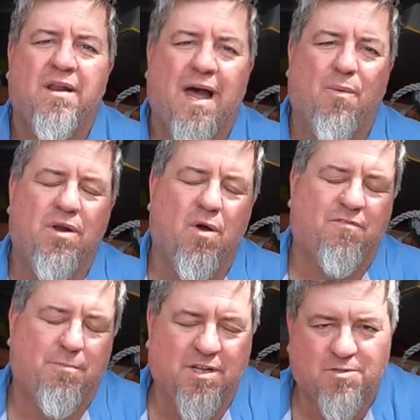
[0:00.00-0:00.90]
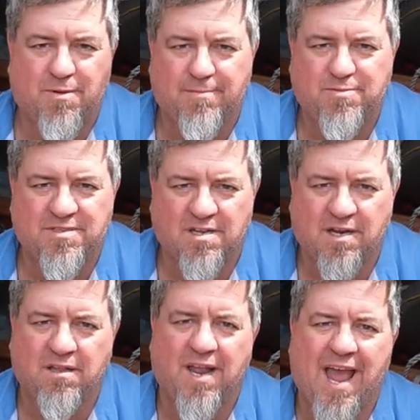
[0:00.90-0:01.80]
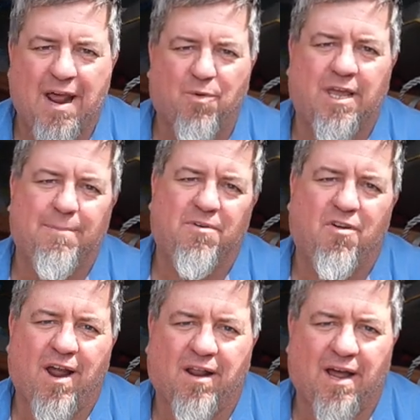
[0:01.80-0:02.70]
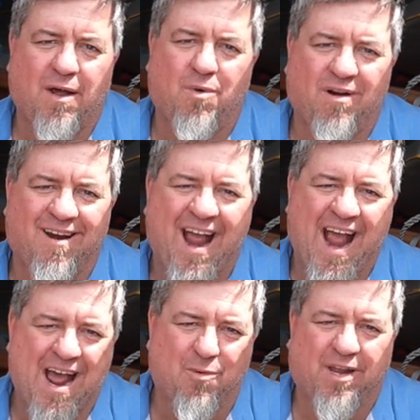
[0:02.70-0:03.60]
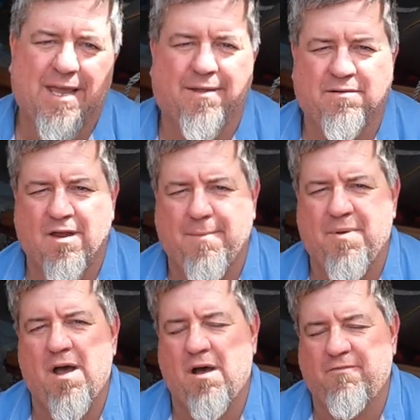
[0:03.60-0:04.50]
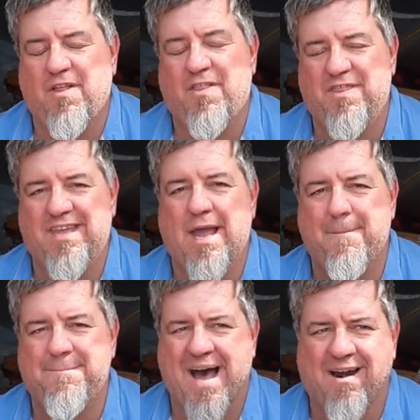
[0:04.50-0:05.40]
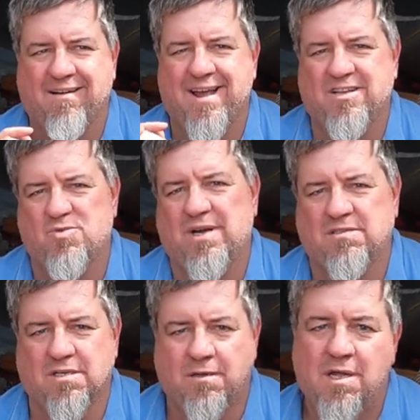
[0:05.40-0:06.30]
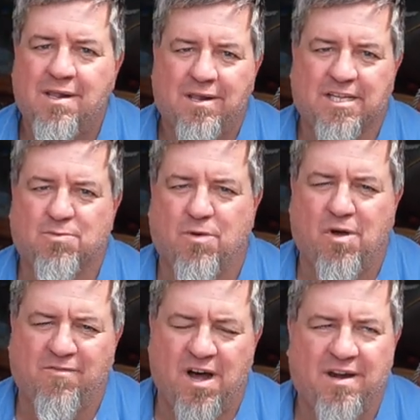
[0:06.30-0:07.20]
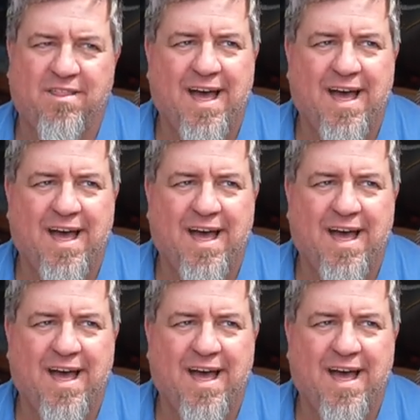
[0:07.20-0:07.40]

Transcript: Now we know if the bilge pump's been cycling, and we're keeping track of the high water, and we're keeping track of the battery as well. So let's move on to